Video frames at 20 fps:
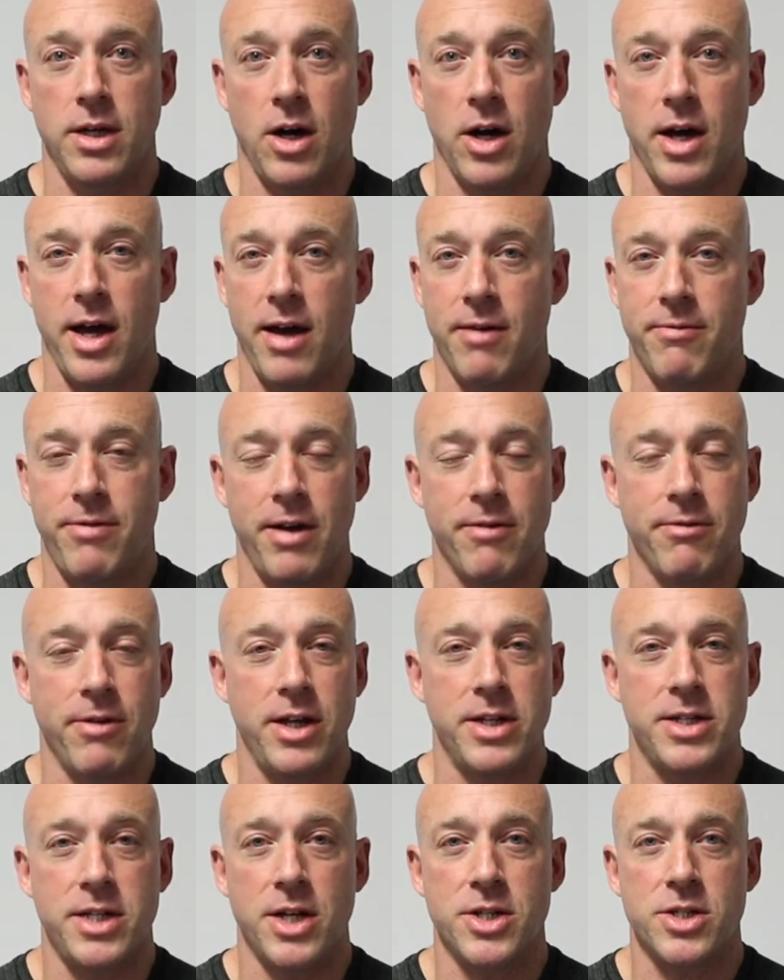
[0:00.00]
I have every
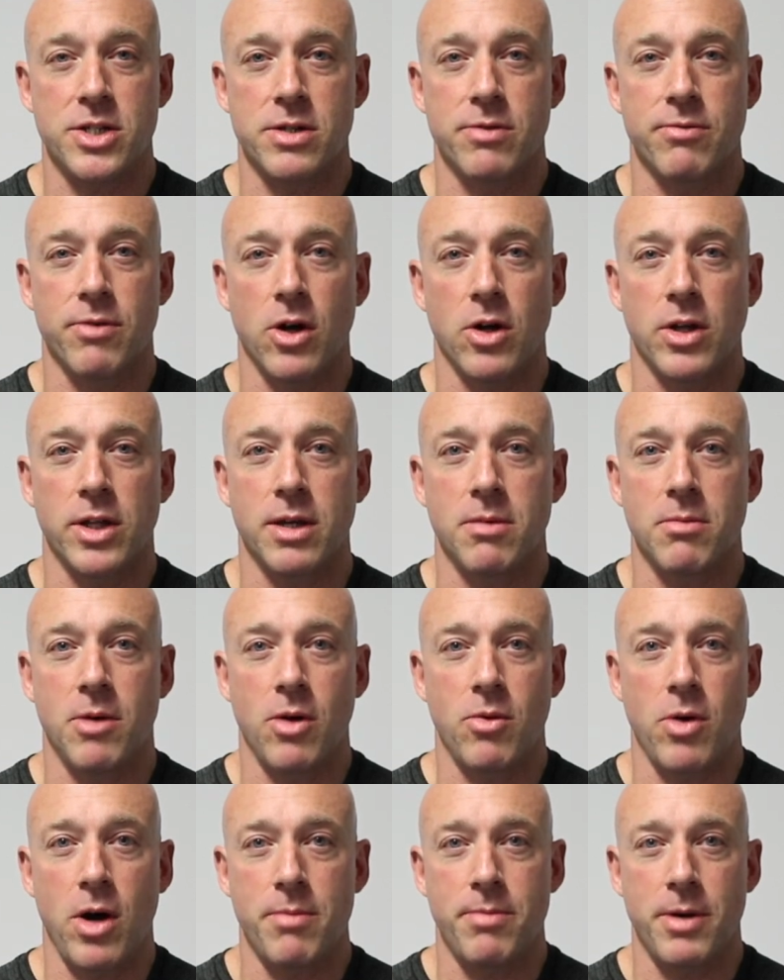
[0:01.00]
intention of rolling in my
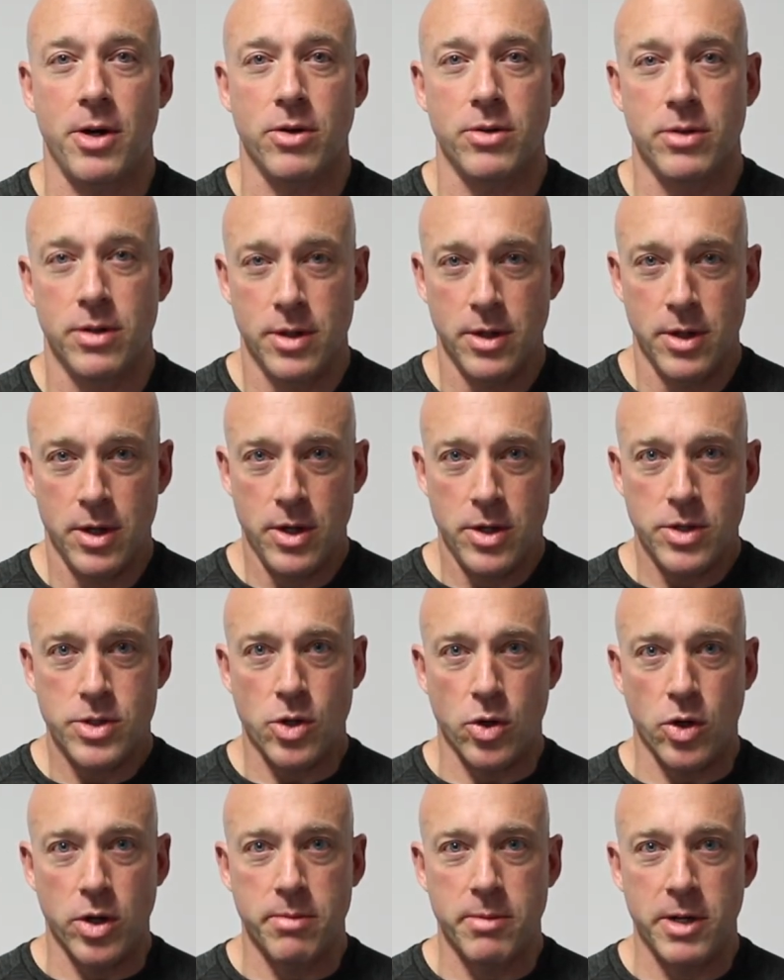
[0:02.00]
white belt
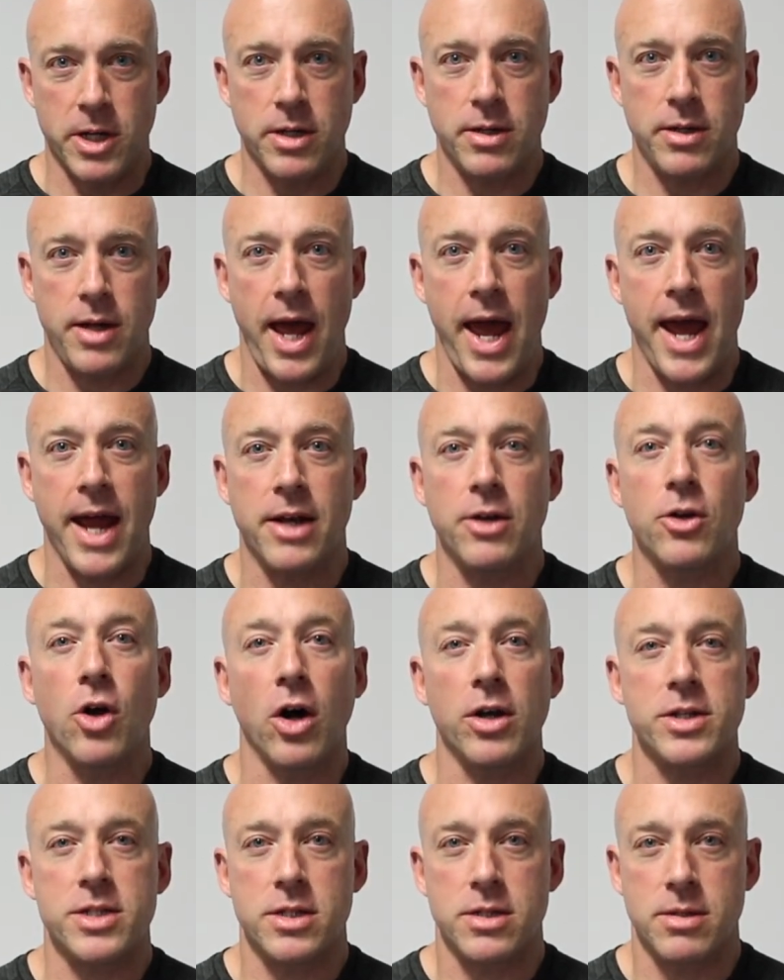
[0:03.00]
tournament and
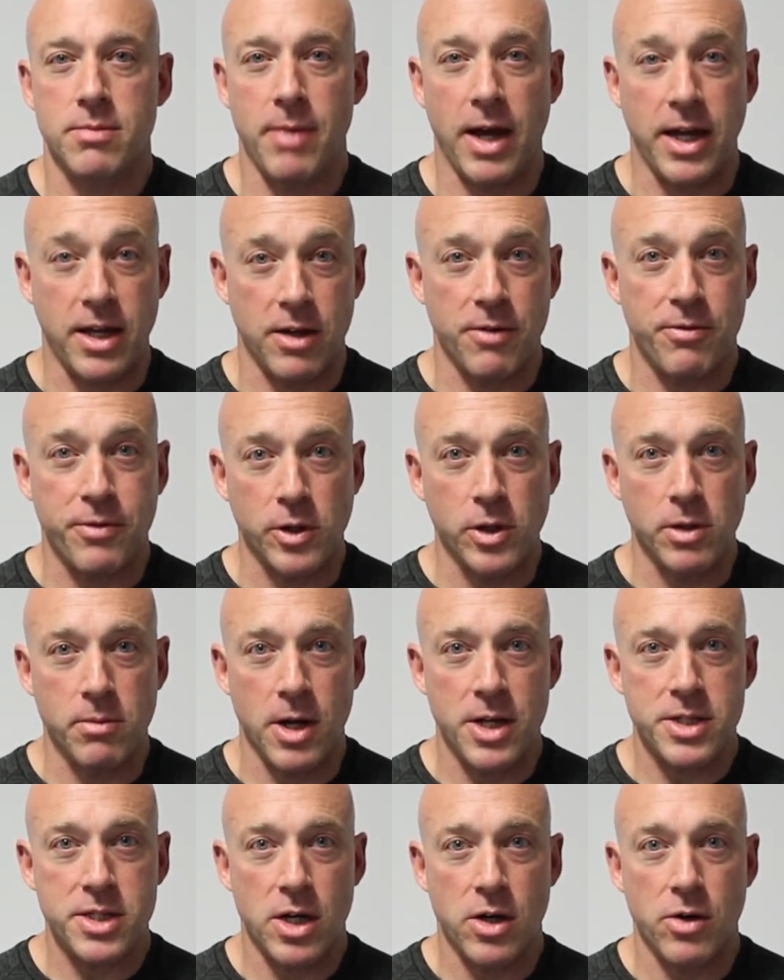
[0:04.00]
not making a fool of
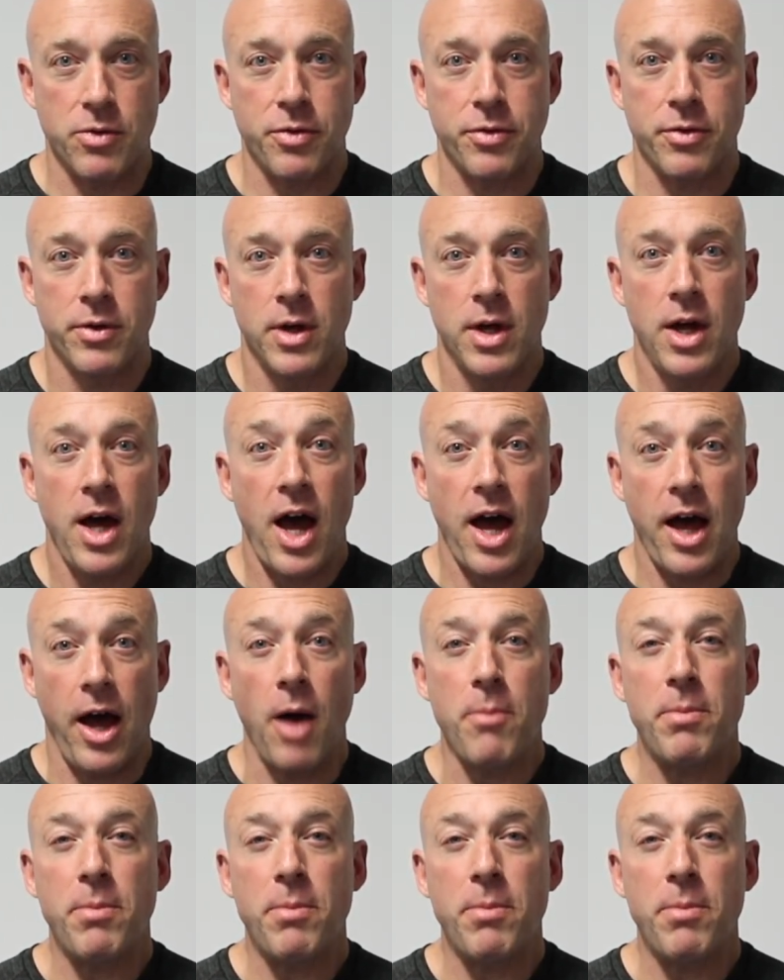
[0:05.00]
myself. I